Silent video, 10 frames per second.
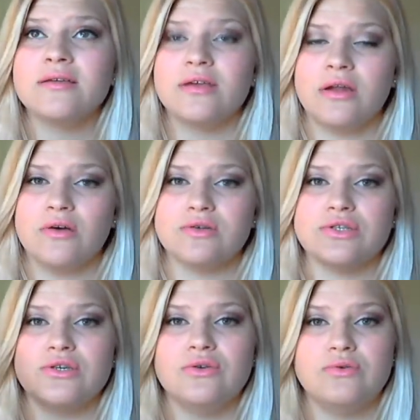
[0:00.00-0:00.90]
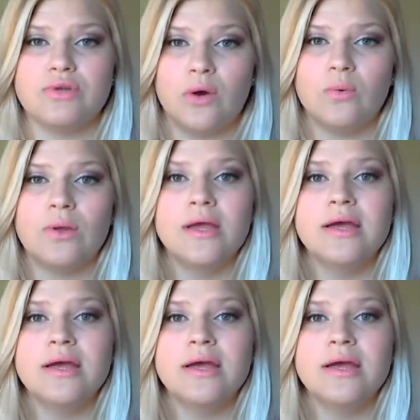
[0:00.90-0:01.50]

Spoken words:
you know, so you don't